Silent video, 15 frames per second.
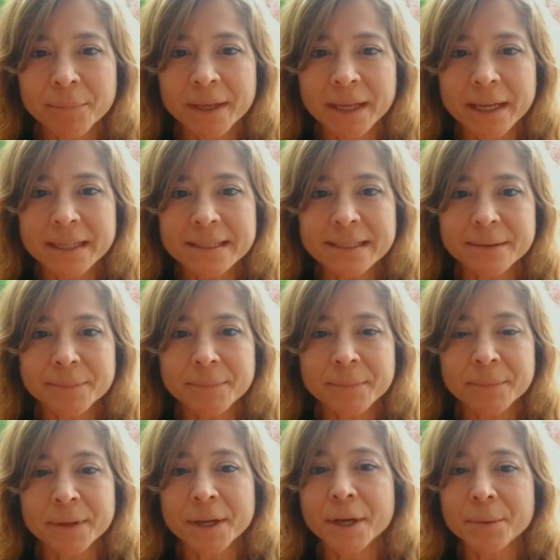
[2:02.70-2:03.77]
because it
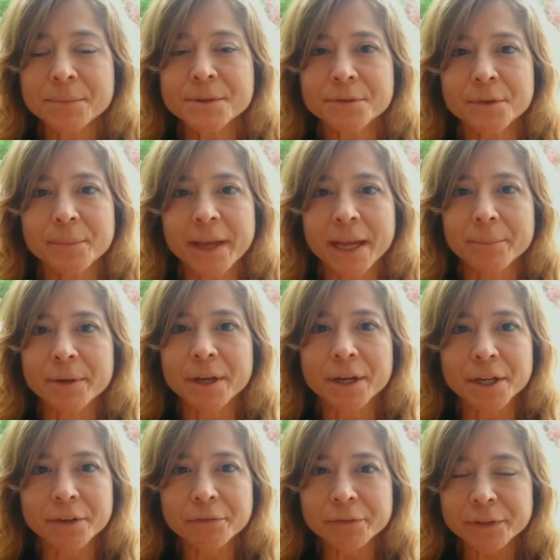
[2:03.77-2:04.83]
comes from
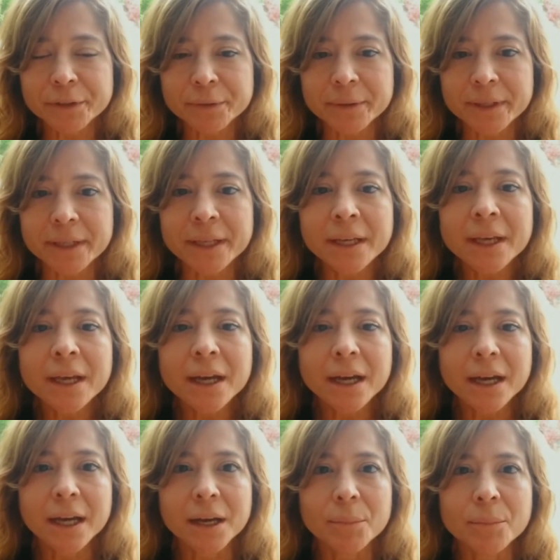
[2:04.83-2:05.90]
amniotic fluid,
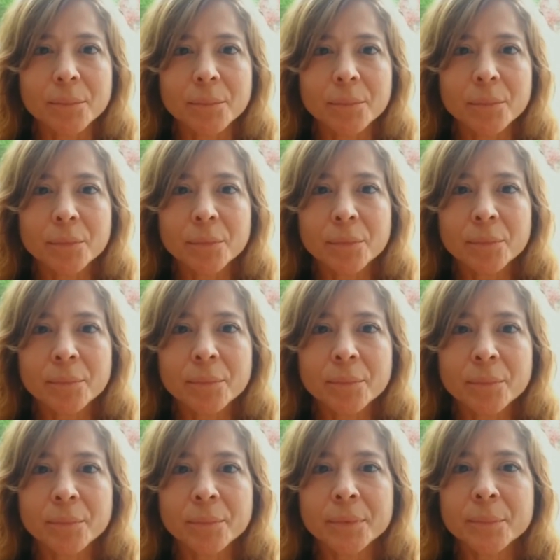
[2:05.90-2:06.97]
um,
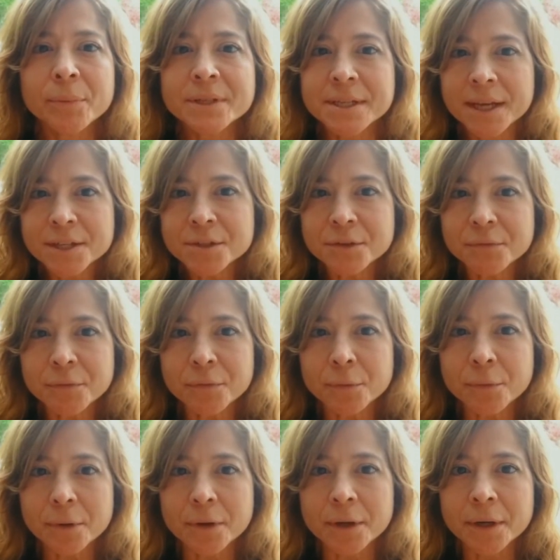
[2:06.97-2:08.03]
the potential
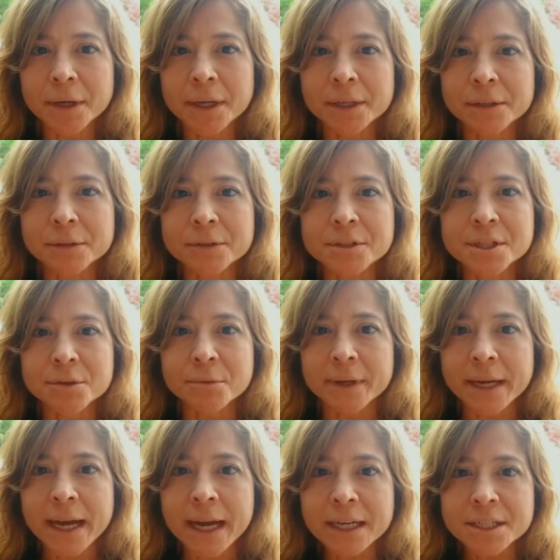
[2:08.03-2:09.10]
for an allergic
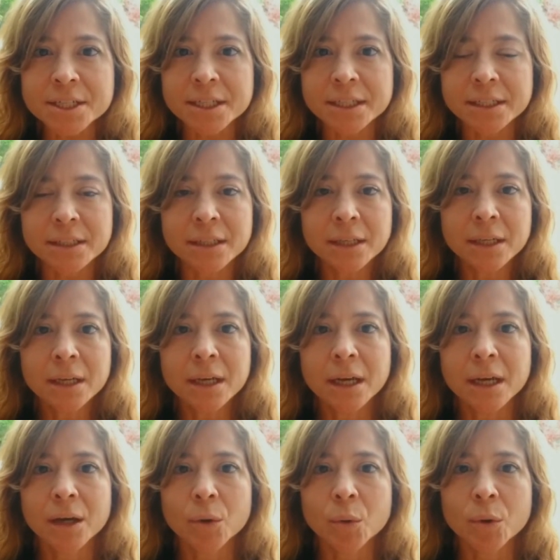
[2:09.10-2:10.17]
reaction
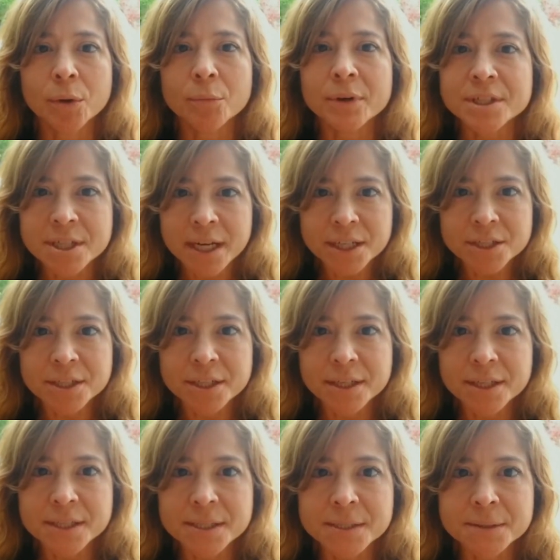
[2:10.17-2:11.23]
or
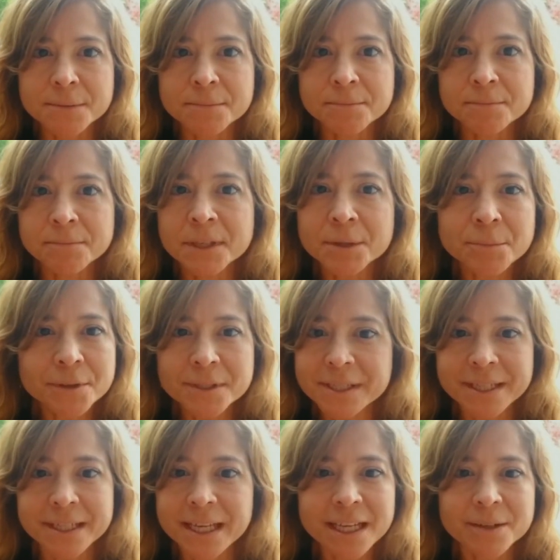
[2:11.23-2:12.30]
rejection is minimal
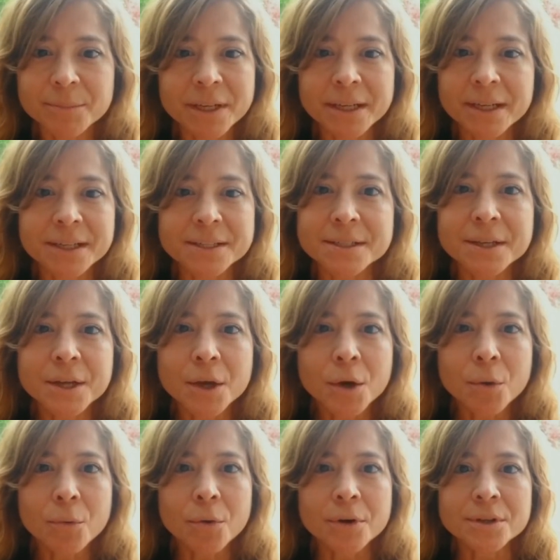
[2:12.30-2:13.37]
to none because
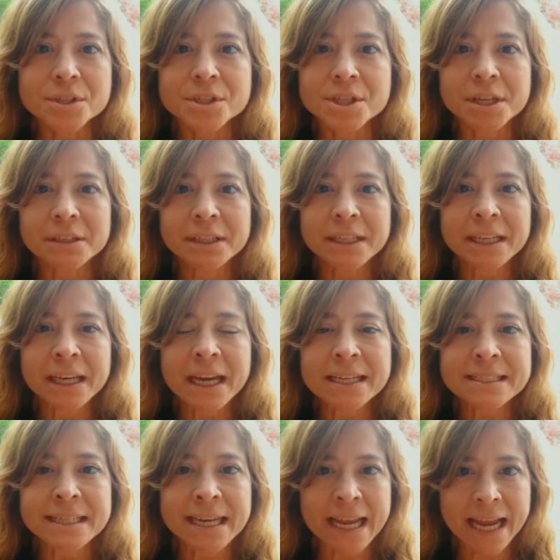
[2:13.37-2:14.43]
Wharton's jelly
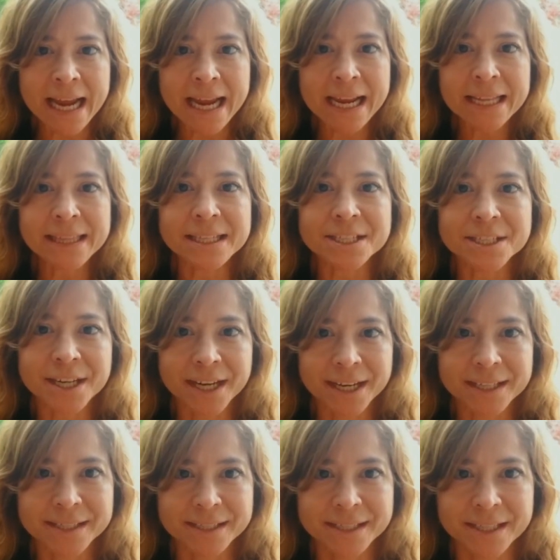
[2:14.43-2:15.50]
hasn't had the
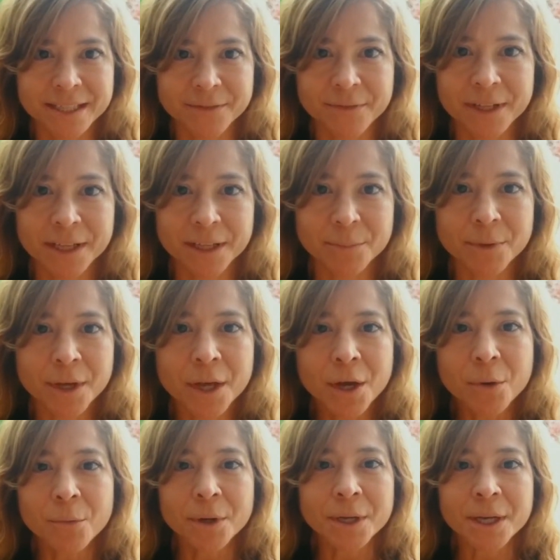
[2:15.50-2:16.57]
chance to develop
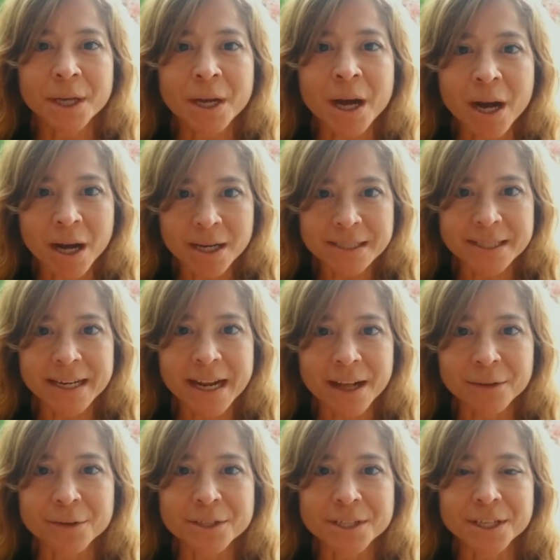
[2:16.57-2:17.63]
what could cause an
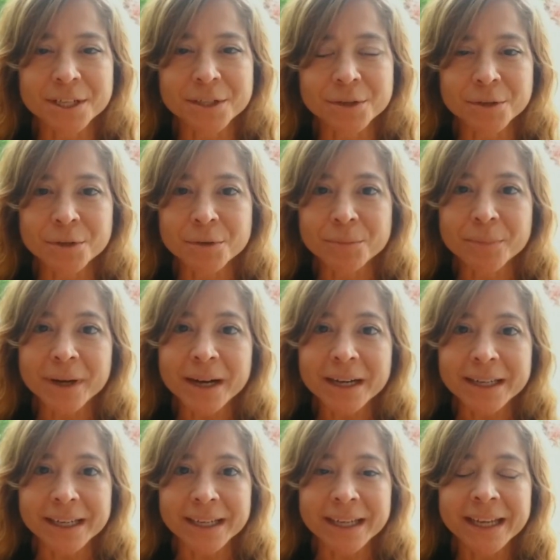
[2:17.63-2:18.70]
allergy in your own
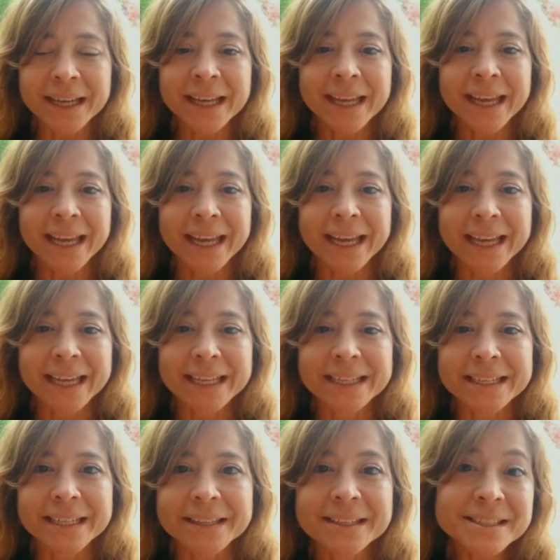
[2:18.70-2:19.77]
body.
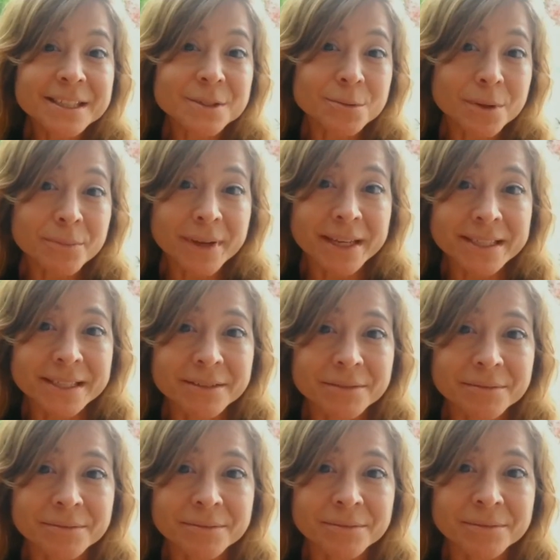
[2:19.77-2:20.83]
And uh, this is what makes
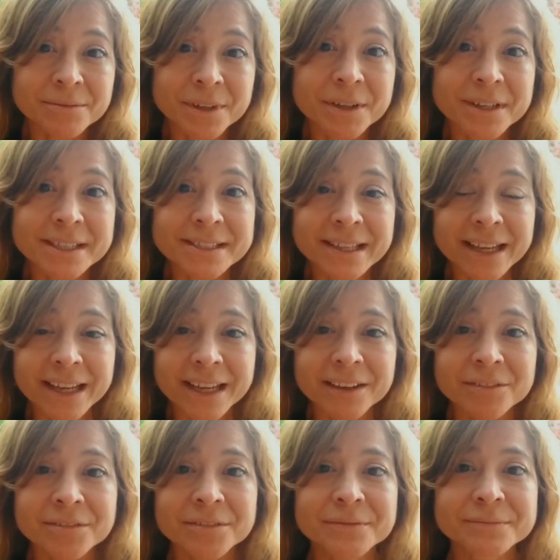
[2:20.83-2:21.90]
it very safe.